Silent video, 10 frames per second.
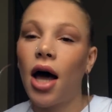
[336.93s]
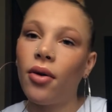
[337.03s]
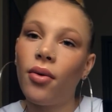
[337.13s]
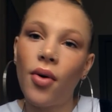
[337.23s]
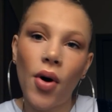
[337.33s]
I
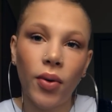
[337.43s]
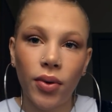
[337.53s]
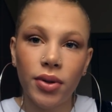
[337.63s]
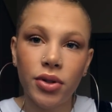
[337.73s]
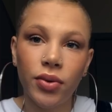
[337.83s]
don't hold
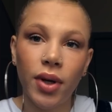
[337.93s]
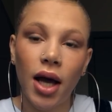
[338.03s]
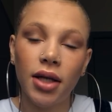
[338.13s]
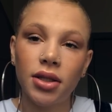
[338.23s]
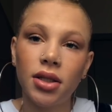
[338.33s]
on to
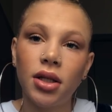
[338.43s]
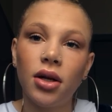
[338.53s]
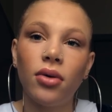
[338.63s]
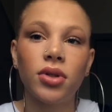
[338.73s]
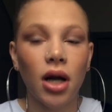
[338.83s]
it. I just, you
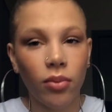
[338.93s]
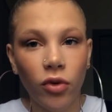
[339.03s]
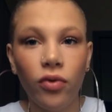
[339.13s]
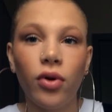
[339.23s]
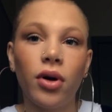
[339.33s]
know, try to
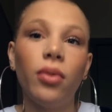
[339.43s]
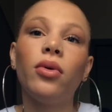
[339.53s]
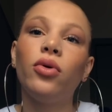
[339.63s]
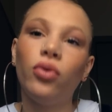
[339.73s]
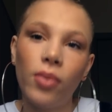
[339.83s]
move on and
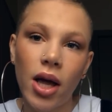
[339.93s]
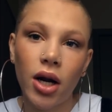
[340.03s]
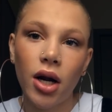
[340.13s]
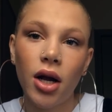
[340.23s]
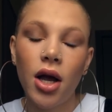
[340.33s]
do
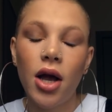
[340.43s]
better